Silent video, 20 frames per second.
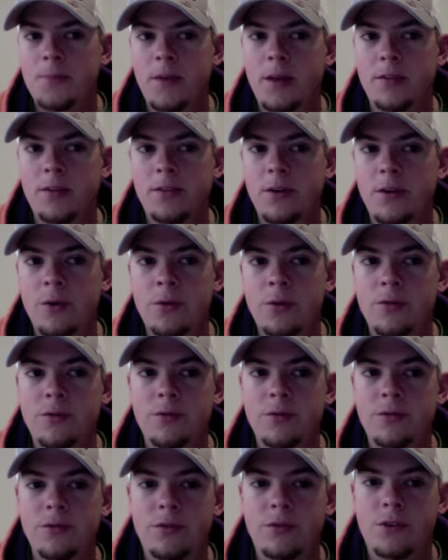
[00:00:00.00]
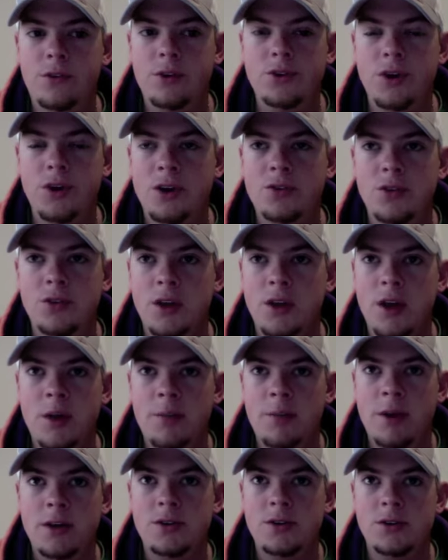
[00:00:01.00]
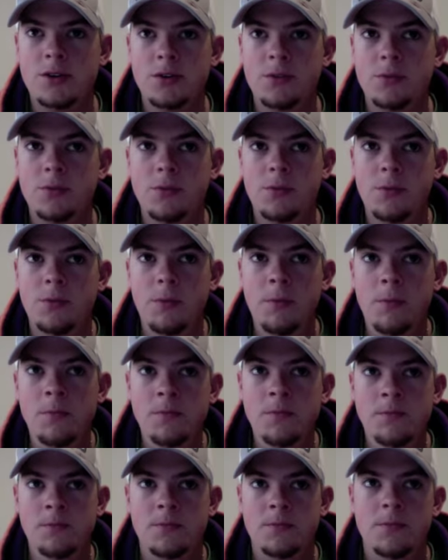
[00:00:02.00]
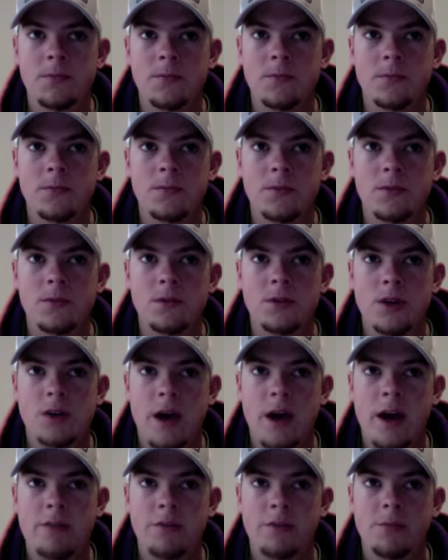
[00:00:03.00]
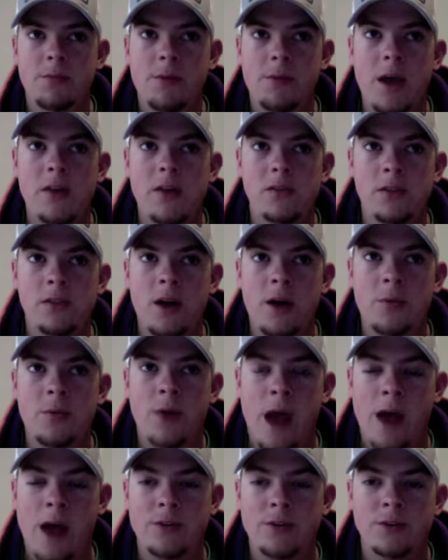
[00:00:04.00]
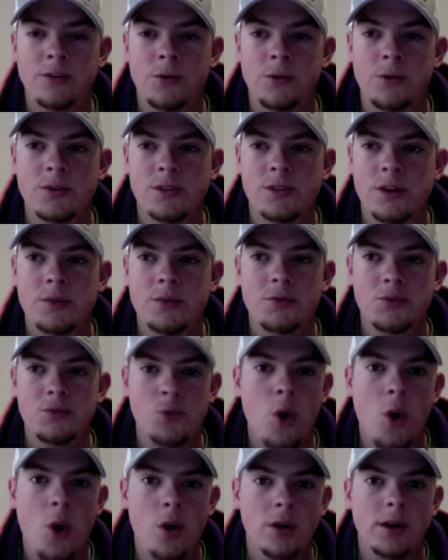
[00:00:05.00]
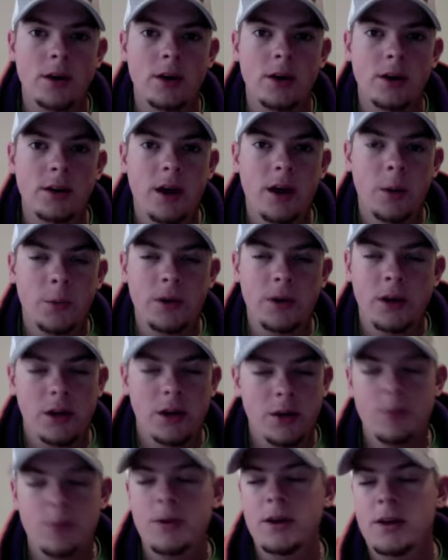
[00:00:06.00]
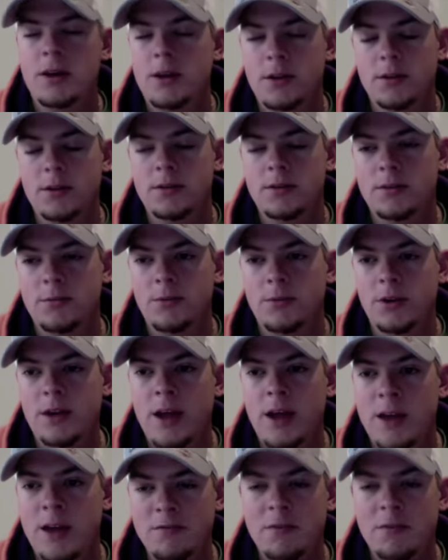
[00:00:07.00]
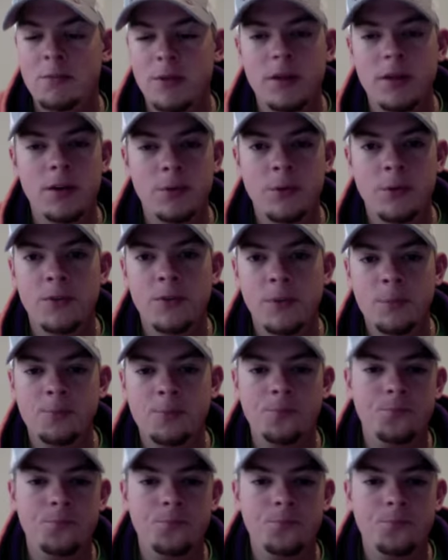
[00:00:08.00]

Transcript: And so to judge them and to to have a baseline reaction towards them is wrong, and we need to have empathy towards them.